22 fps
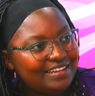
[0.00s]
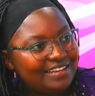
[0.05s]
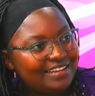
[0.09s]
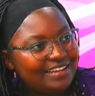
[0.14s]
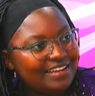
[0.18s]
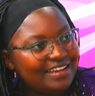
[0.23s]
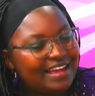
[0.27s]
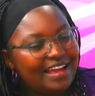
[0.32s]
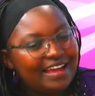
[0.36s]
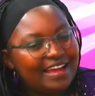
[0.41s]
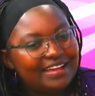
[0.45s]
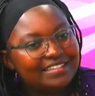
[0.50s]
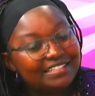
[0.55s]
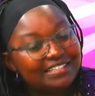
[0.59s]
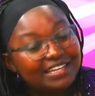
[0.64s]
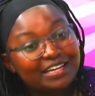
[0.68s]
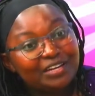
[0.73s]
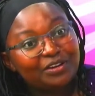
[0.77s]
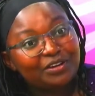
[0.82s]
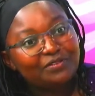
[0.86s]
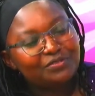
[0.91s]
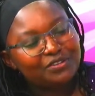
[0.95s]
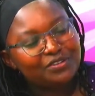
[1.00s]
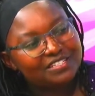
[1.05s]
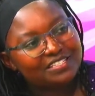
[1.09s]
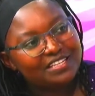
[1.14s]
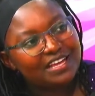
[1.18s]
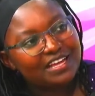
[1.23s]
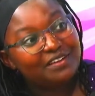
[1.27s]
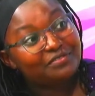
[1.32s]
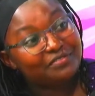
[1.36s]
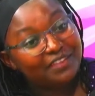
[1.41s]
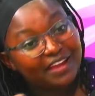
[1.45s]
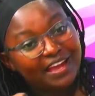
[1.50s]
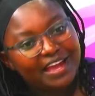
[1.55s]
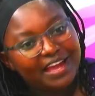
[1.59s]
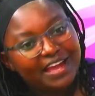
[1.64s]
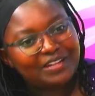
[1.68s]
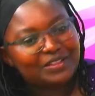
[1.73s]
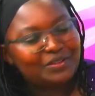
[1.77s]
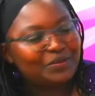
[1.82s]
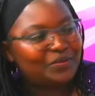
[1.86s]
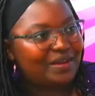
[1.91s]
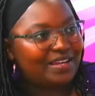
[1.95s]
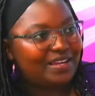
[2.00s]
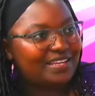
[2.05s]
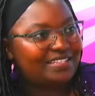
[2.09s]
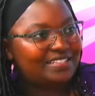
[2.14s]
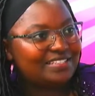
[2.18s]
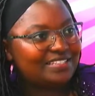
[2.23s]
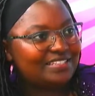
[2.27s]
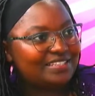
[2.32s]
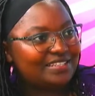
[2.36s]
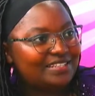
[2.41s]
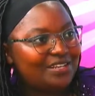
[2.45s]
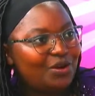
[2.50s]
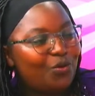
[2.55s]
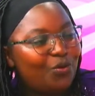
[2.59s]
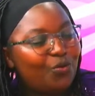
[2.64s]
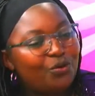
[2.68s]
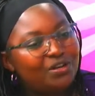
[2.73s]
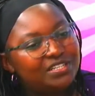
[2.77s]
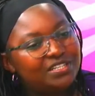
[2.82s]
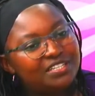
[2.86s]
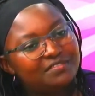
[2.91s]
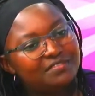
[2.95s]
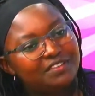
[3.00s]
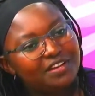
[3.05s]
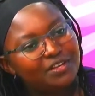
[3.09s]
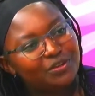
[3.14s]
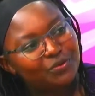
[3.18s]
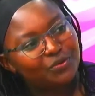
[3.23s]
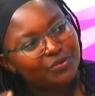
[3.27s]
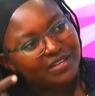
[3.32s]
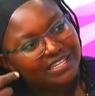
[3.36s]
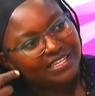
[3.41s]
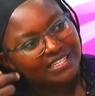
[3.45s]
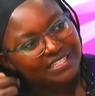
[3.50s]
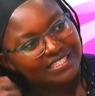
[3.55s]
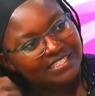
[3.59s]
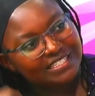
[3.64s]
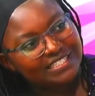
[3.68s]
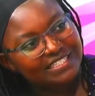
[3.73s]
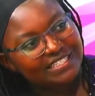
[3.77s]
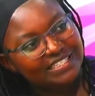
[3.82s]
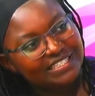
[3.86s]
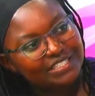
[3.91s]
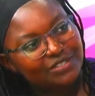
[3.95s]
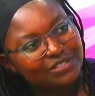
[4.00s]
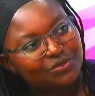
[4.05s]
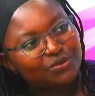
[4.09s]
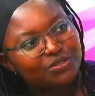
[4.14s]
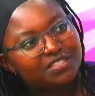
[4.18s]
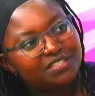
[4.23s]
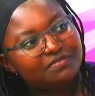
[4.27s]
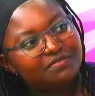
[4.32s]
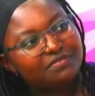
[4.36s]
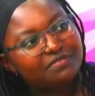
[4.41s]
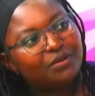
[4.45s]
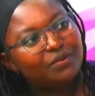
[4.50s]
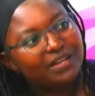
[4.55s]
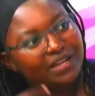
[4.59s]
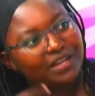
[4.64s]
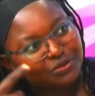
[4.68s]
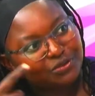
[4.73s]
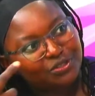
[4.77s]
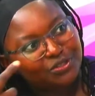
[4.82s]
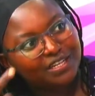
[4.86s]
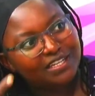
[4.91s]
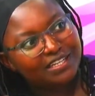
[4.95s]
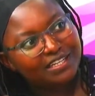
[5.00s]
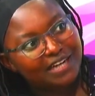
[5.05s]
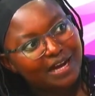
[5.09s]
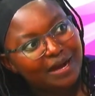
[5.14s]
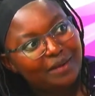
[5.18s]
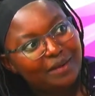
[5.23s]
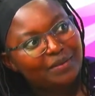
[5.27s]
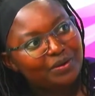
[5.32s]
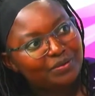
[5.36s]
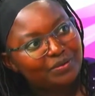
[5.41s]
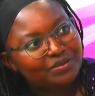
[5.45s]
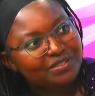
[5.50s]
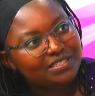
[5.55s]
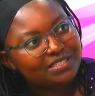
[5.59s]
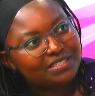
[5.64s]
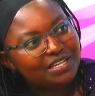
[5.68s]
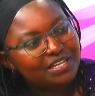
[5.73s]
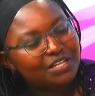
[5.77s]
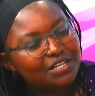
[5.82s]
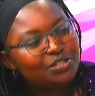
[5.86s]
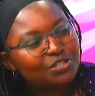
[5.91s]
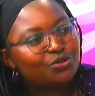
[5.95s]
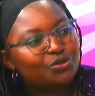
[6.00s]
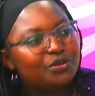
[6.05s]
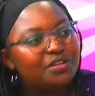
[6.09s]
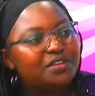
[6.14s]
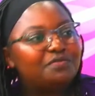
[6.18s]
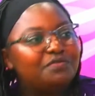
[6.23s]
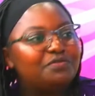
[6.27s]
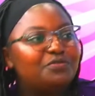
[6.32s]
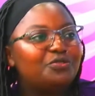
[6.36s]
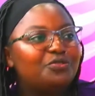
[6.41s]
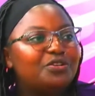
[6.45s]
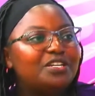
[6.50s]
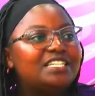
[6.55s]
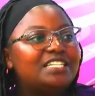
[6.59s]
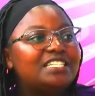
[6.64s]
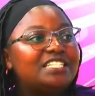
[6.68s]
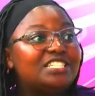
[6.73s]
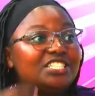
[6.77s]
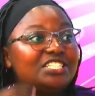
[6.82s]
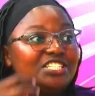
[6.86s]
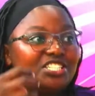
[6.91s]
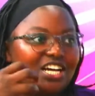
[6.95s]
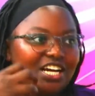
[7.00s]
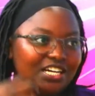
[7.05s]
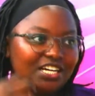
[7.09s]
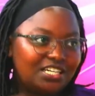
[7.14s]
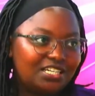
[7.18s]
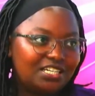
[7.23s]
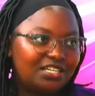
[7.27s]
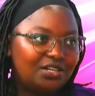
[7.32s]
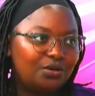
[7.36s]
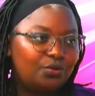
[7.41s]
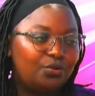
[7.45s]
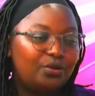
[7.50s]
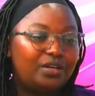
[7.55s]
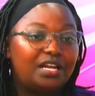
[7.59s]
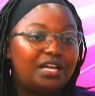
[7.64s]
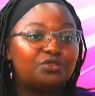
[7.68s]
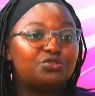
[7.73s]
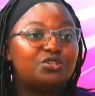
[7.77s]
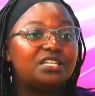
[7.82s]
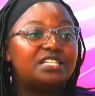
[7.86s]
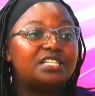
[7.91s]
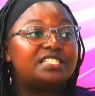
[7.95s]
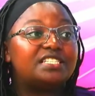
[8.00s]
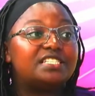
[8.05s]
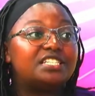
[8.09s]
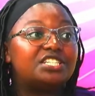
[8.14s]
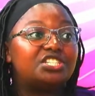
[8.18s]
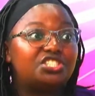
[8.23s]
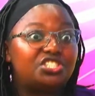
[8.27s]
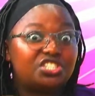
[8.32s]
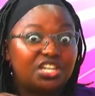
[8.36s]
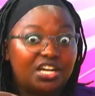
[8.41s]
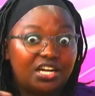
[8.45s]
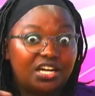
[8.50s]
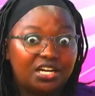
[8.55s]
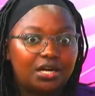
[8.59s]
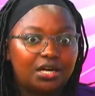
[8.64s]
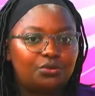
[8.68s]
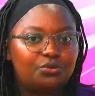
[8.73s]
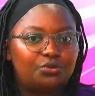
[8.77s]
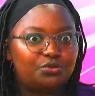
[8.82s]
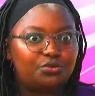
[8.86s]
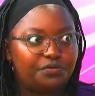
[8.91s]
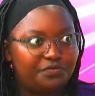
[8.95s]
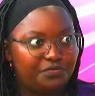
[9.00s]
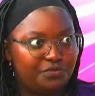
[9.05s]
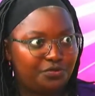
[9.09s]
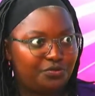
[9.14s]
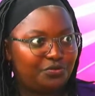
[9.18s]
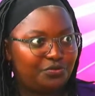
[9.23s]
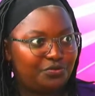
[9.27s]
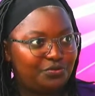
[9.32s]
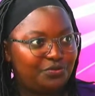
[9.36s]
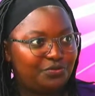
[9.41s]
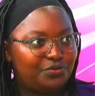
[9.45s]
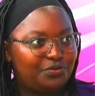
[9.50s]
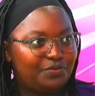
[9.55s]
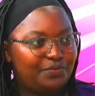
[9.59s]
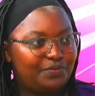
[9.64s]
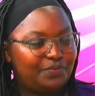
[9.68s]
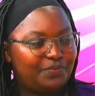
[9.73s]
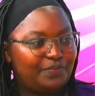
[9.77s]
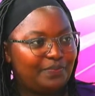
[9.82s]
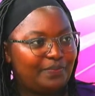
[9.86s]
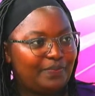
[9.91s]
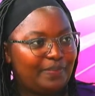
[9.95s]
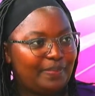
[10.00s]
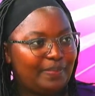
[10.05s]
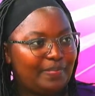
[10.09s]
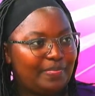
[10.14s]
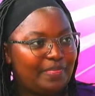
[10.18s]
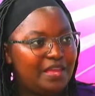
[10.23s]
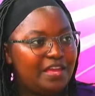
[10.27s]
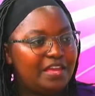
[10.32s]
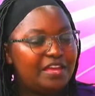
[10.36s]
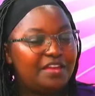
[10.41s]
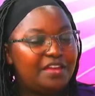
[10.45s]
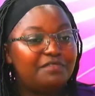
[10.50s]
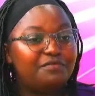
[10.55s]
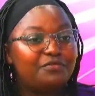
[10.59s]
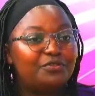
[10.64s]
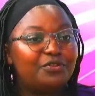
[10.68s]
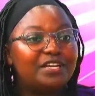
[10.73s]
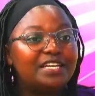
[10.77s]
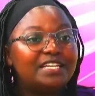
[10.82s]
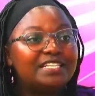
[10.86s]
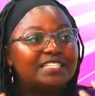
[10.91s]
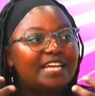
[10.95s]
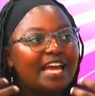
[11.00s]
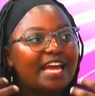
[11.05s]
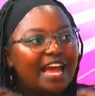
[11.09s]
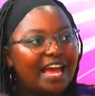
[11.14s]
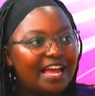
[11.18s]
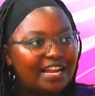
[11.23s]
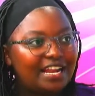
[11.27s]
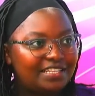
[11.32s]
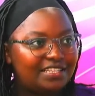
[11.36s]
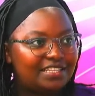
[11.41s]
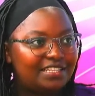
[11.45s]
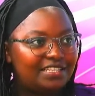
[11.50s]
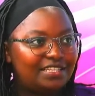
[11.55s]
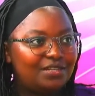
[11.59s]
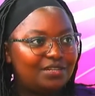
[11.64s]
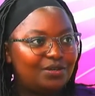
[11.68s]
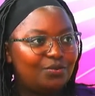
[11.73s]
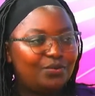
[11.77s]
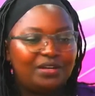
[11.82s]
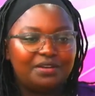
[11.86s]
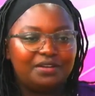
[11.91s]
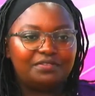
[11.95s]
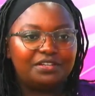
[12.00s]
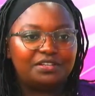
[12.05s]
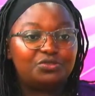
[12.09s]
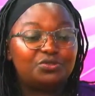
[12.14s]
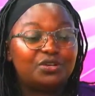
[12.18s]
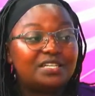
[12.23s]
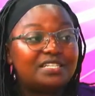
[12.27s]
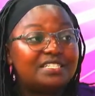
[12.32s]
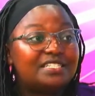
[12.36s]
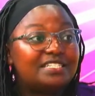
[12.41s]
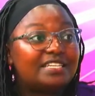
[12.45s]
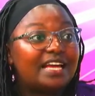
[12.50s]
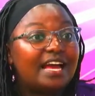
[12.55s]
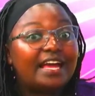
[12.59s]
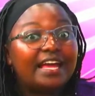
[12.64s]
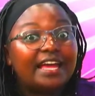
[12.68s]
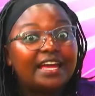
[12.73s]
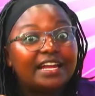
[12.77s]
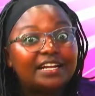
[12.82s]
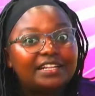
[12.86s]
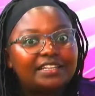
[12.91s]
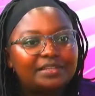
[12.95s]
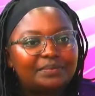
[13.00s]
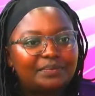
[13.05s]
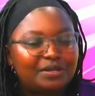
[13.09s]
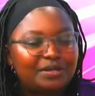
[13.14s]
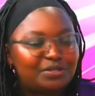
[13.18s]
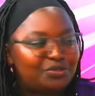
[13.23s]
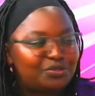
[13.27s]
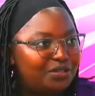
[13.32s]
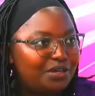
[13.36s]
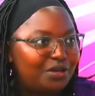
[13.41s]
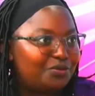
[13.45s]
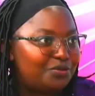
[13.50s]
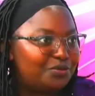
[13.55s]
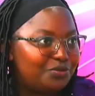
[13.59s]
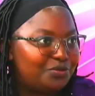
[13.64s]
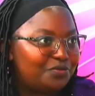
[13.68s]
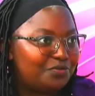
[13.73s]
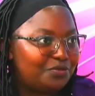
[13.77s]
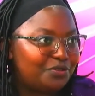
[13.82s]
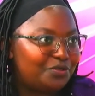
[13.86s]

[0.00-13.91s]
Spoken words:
And take care of yourself health-wise. Whatever you eat is whatever will actually come out. So if you eat junk, we'll actually see junk out of you. If you eat healthy, we'll eventually see a healthy person out of you.